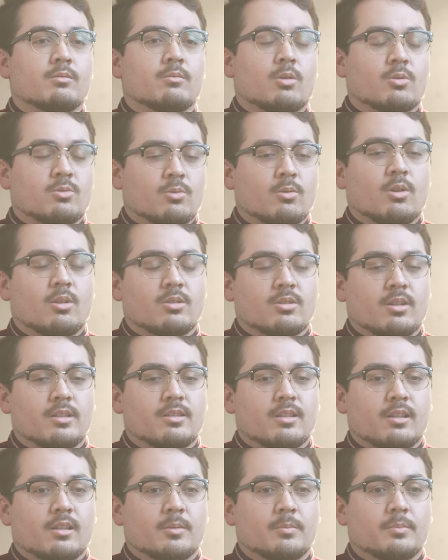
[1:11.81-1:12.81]

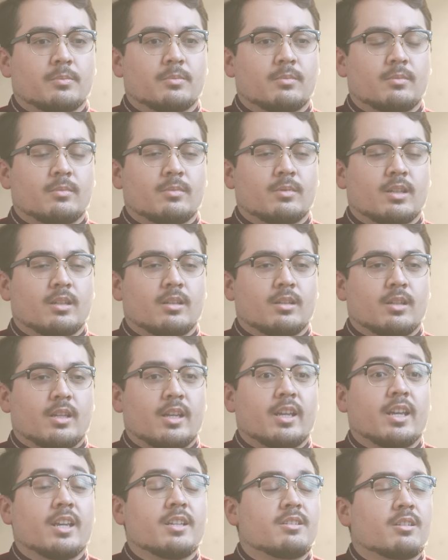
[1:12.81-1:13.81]
Rasulullah and
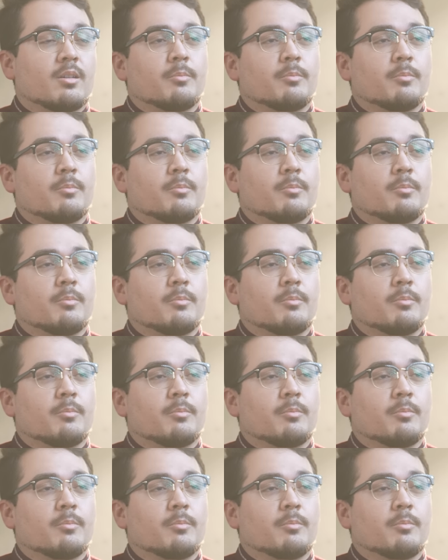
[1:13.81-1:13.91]
his